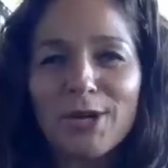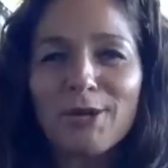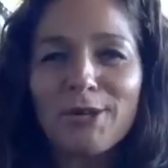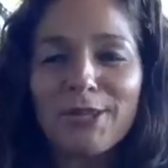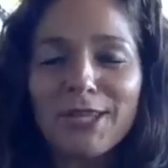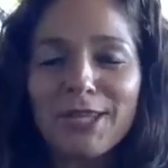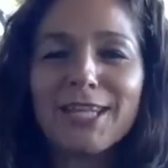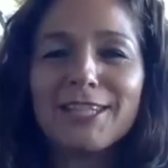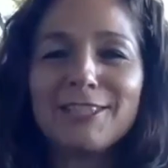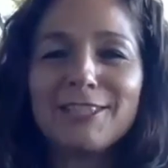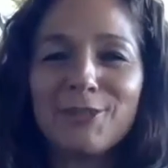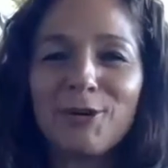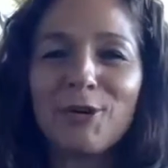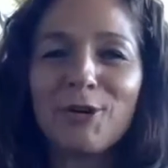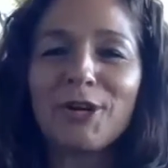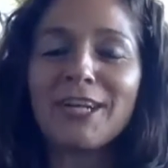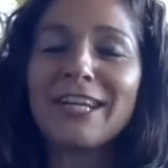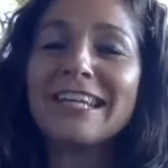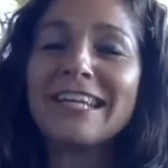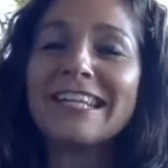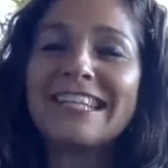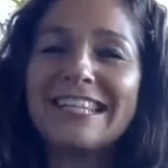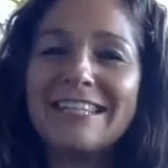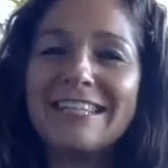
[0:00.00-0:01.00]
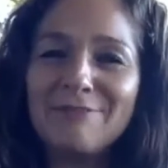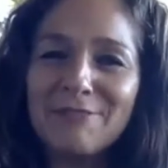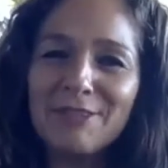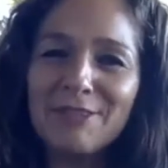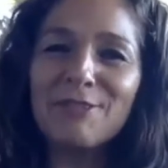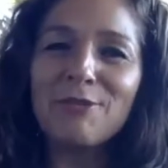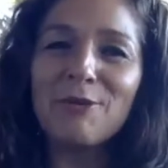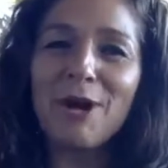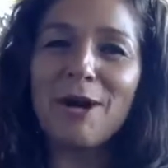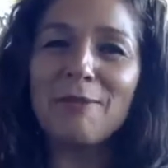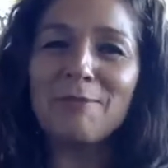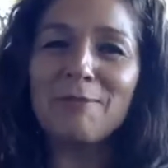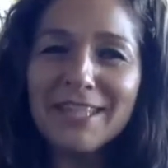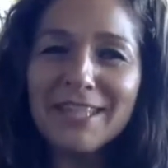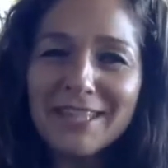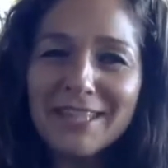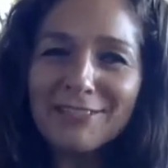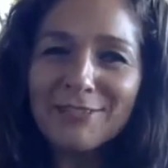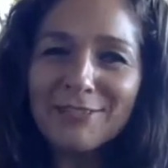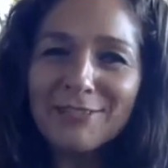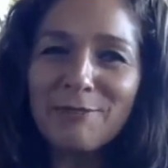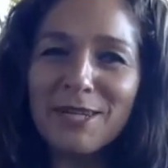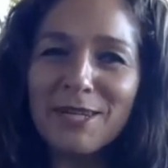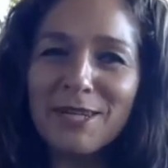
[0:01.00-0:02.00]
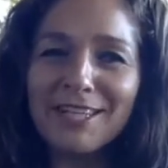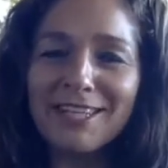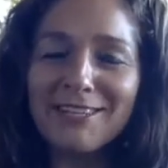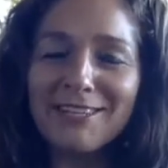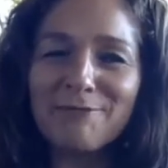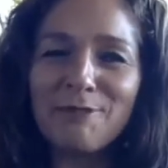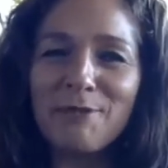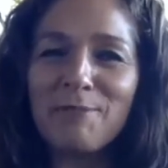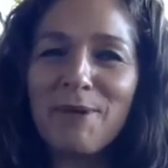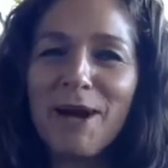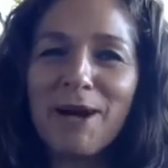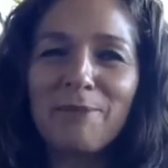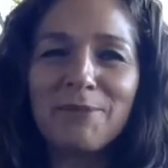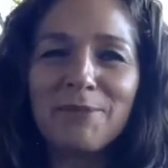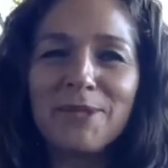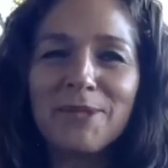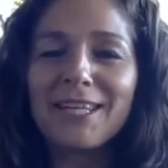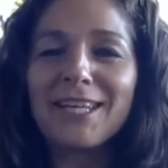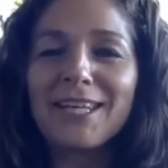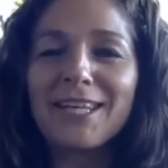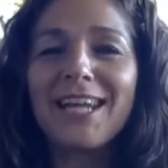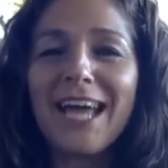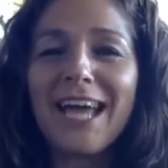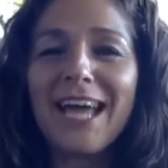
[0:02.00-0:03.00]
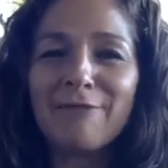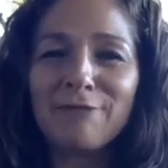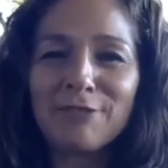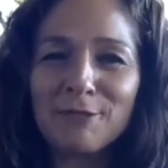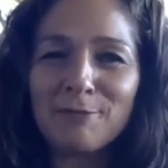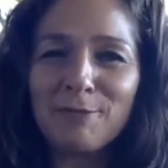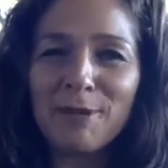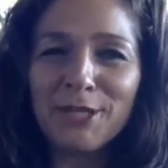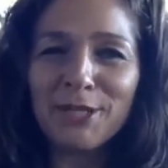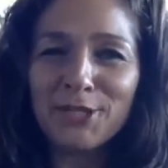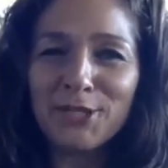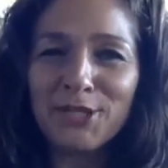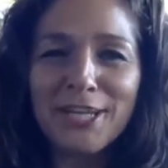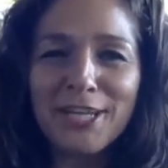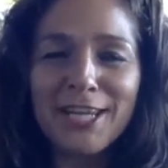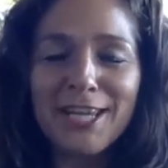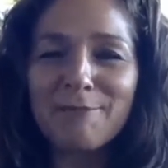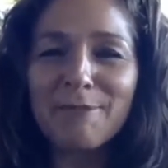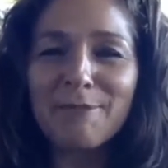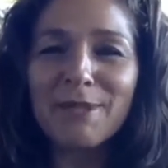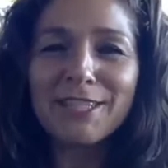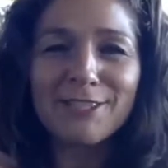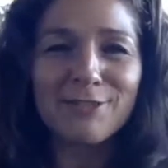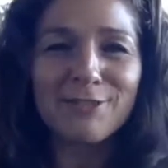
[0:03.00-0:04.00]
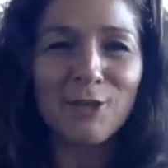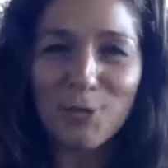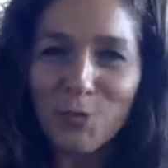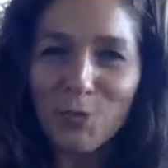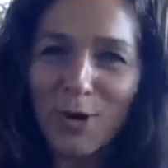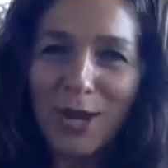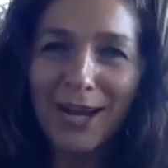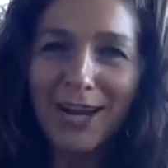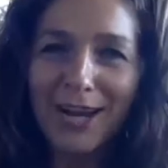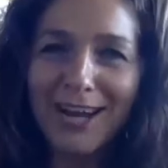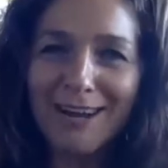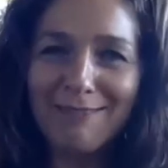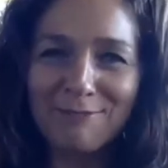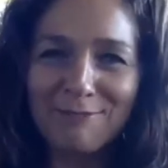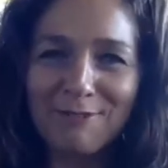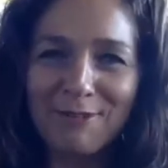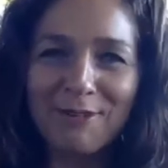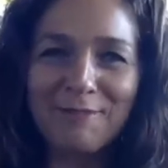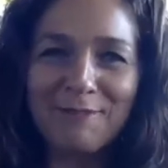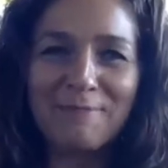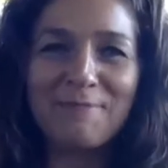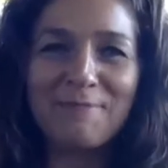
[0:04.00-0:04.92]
de la Torre, and even though I'm in the Dominican Republic and I have a Spanish name, that's not where I come from.